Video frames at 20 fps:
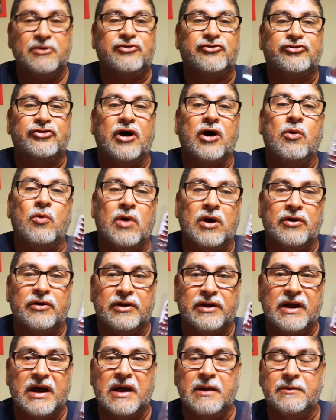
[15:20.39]
a saltwater
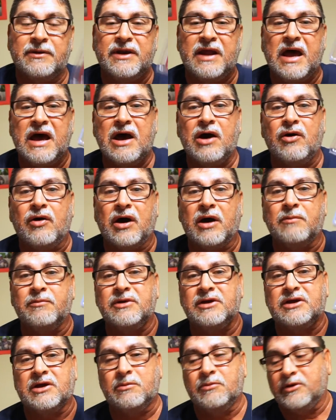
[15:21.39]
guy, but now I'm
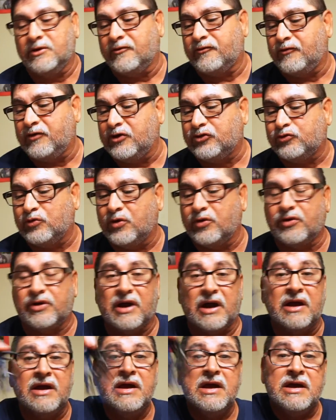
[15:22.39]
becoming a freshwater
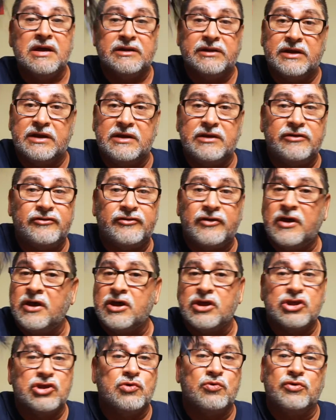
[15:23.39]
guy. These,
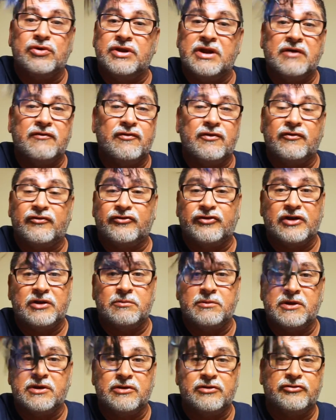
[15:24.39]
you would never have
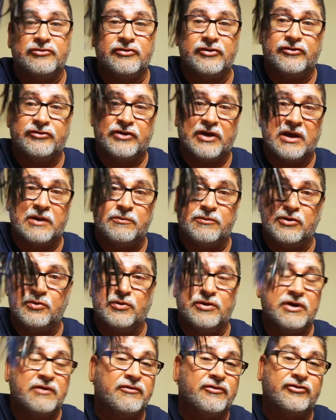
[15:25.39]
seen me use this type. You
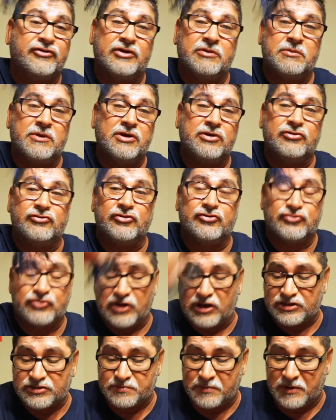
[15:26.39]
would never see me use a
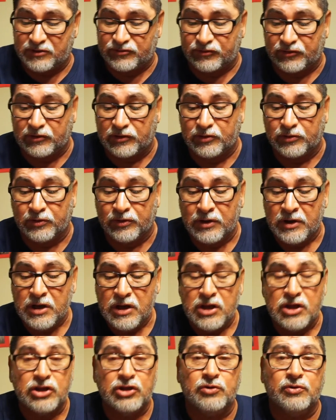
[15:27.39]
Trashmaster lure.
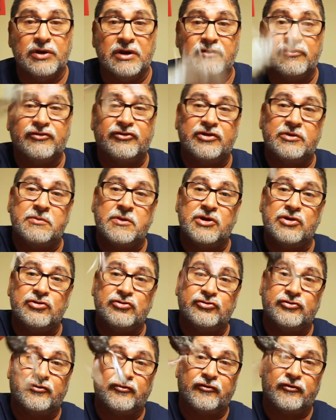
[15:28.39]
You would never see me
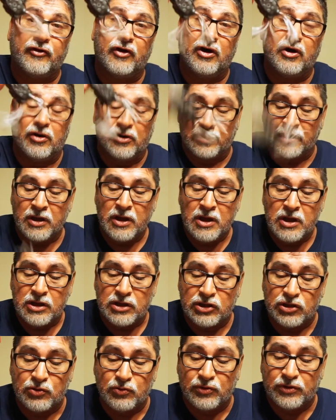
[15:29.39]
use a frog.
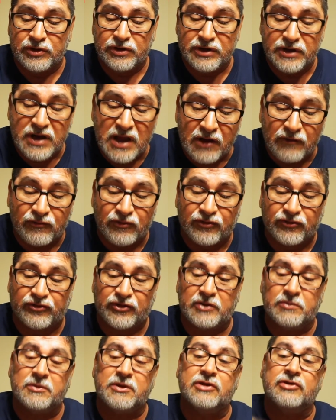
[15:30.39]
You would never
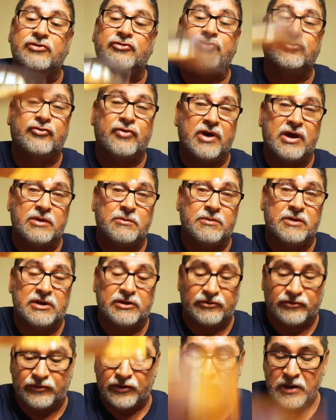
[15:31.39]
see me use
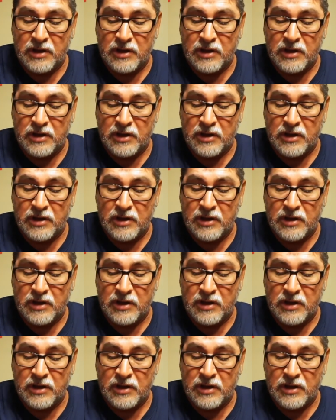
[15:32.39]
crankbaits.